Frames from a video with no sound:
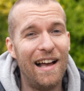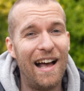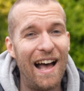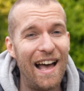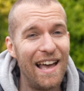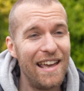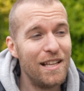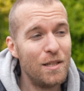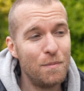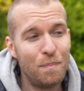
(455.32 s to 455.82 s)

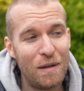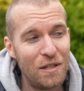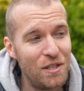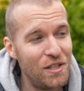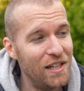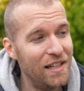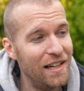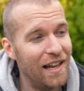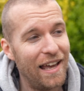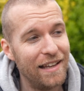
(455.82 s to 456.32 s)
I
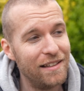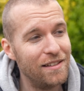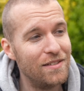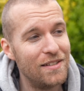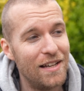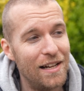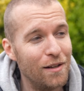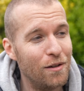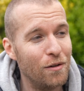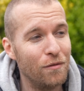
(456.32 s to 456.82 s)
especially like the
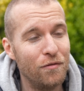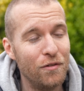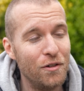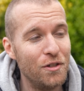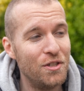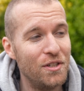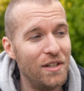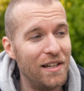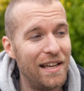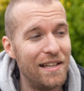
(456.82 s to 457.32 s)

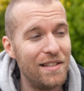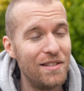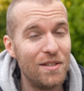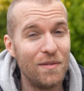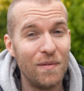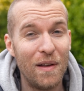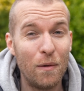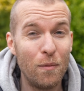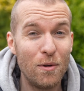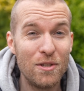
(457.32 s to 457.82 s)
teleconversion
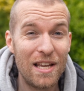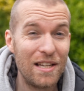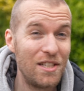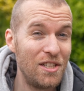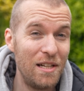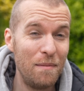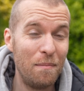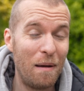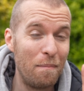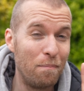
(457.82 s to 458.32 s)
lens. It was
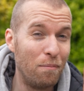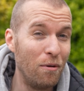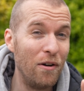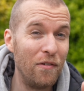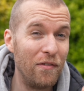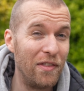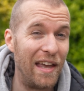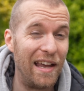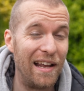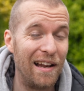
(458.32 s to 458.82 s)
actually my
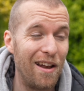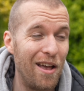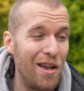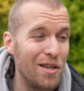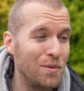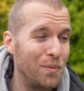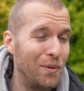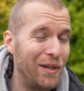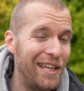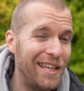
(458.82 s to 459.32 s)
birthday
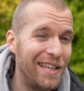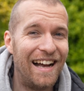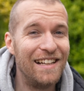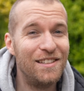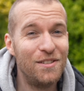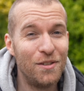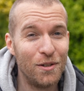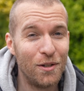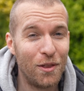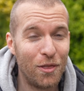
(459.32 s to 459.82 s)
last week. I
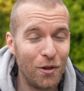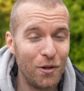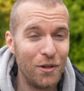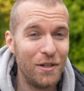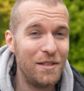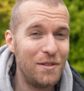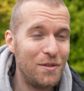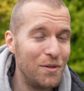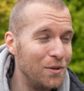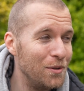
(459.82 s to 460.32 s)
turned
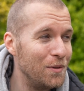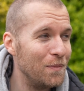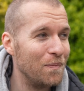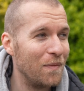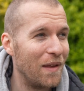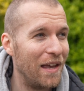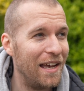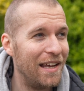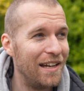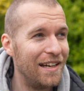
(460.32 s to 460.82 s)
32,
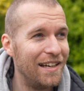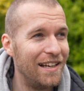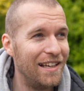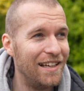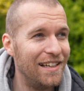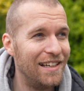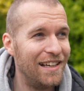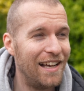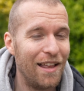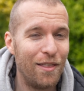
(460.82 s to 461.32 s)
and
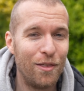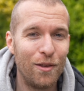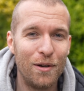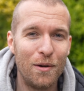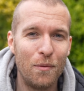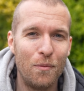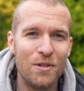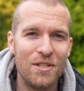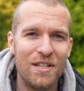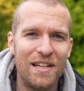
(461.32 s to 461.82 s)
I thought
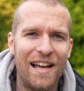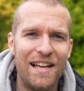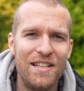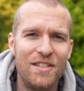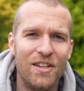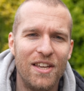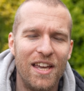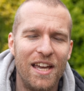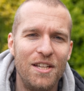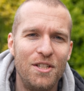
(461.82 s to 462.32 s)
it was a nice
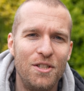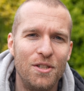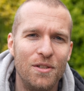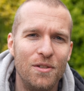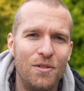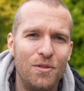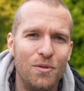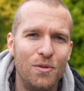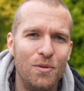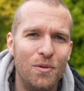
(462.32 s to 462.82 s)
occasion
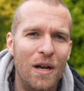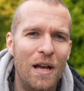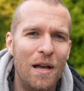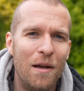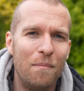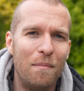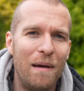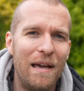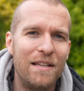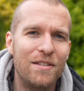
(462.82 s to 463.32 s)
to
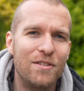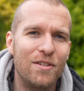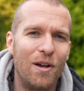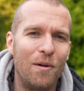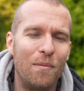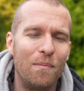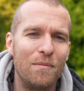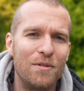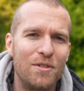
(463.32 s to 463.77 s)
make some